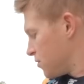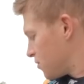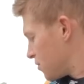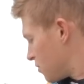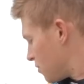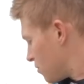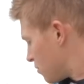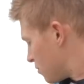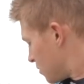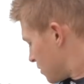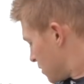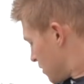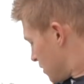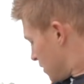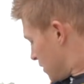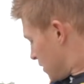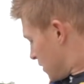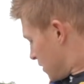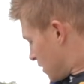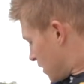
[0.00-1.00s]
So
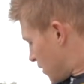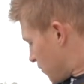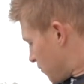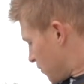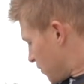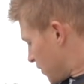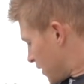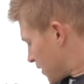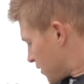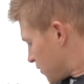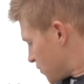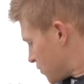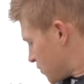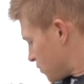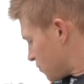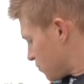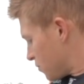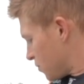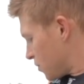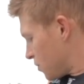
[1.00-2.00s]
I feel like this is
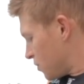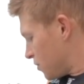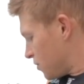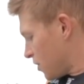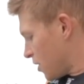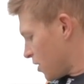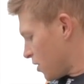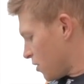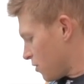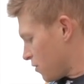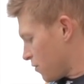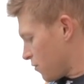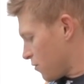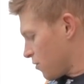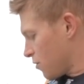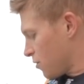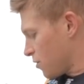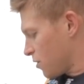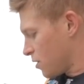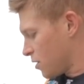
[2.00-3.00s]
a really good tire
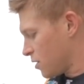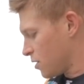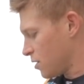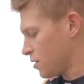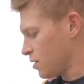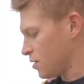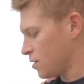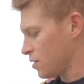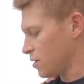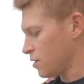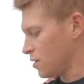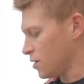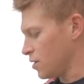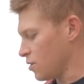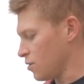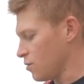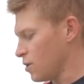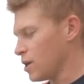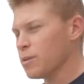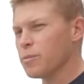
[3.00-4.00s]
for
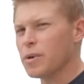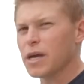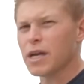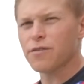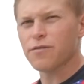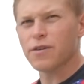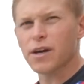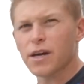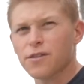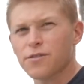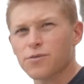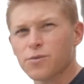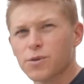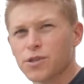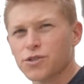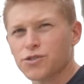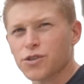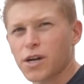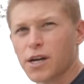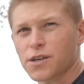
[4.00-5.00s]
in the main events when
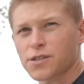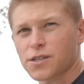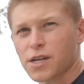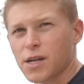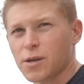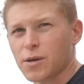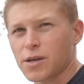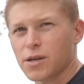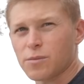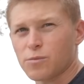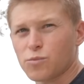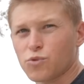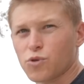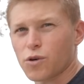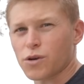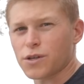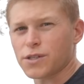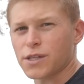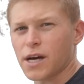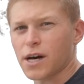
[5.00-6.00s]
the track is kind of getting
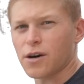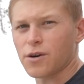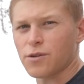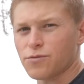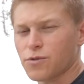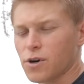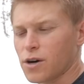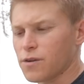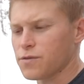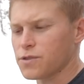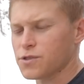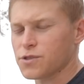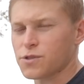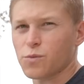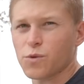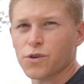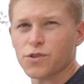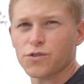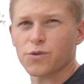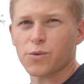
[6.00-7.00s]
broken down and rough. Is the
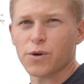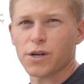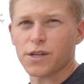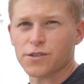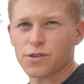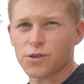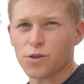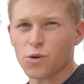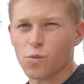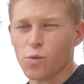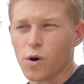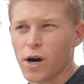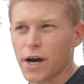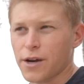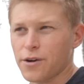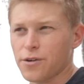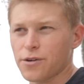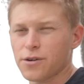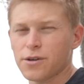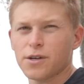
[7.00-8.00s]
120 is a little
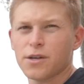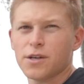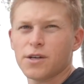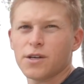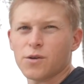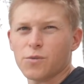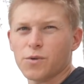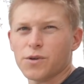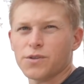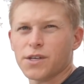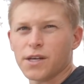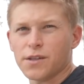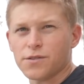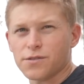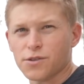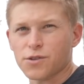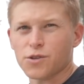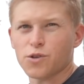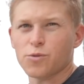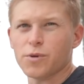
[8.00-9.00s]
wider, the 110 is
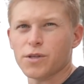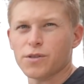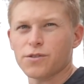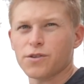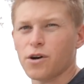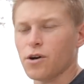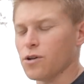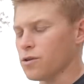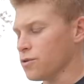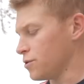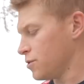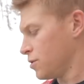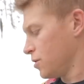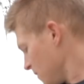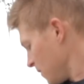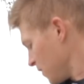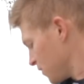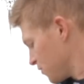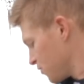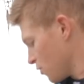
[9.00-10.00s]
a little bit taller.
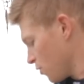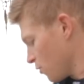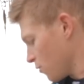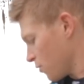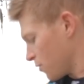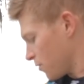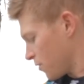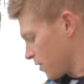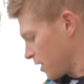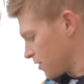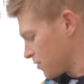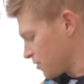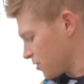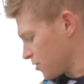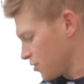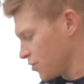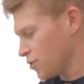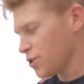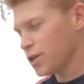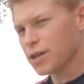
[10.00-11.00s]
So things that are
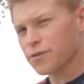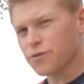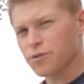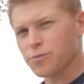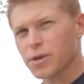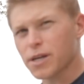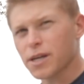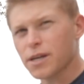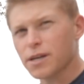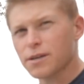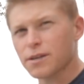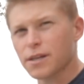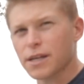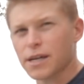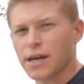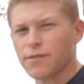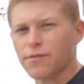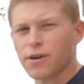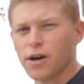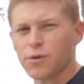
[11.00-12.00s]
unique for me,
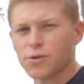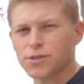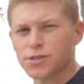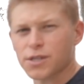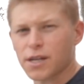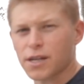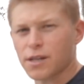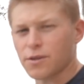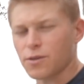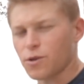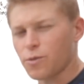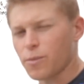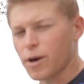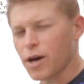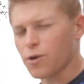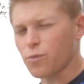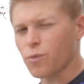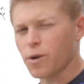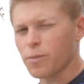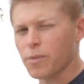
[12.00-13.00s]
like I've always kind of, no
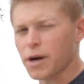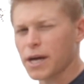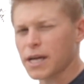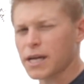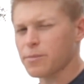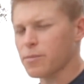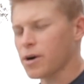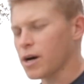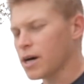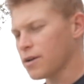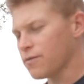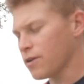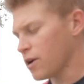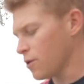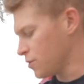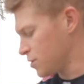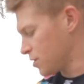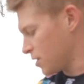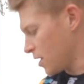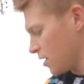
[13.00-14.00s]
matter what bike I'm on, I've
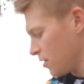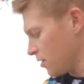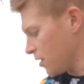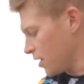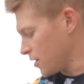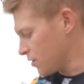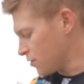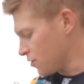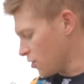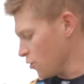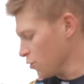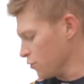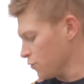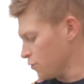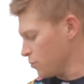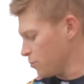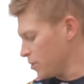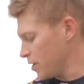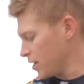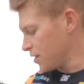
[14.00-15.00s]
always kind of liked taller
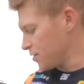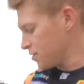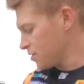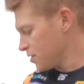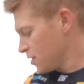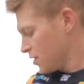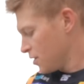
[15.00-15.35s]
foot pegs.